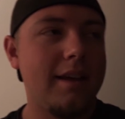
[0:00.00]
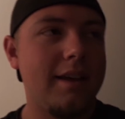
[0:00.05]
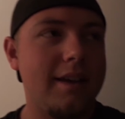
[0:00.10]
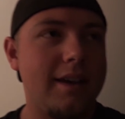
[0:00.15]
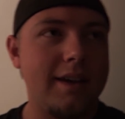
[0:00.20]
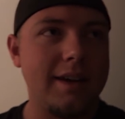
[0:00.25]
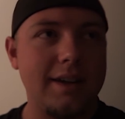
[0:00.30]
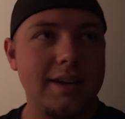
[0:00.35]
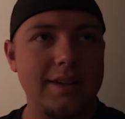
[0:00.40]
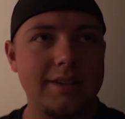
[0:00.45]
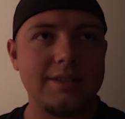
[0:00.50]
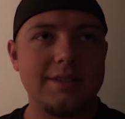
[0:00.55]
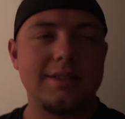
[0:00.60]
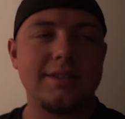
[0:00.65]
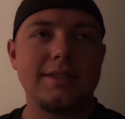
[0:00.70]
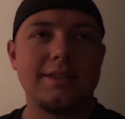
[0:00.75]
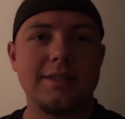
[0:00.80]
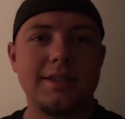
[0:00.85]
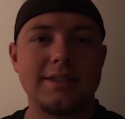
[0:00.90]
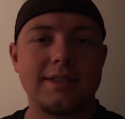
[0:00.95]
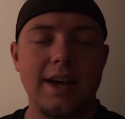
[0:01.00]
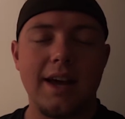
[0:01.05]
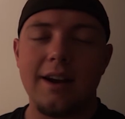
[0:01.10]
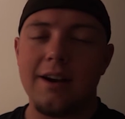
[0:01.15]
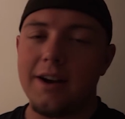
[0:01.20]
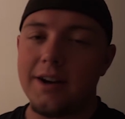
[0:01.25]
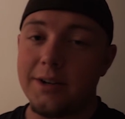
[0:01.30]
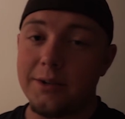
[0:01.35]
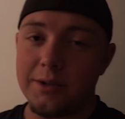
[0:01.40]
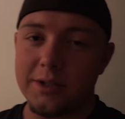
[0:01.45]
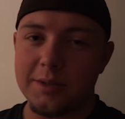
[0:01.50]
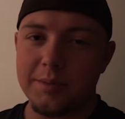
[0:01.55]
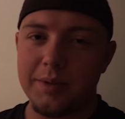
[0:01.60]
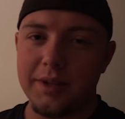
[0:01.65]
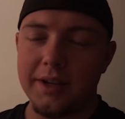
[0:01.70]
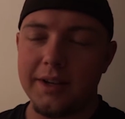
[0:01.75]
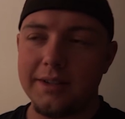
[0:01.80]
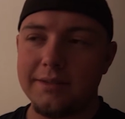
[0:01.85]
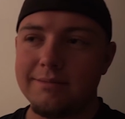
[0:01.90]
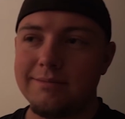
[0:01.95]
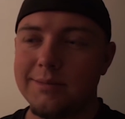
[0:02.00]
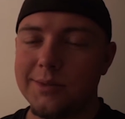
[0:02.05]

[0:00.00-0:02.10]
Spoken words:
It's kind of hard to explain.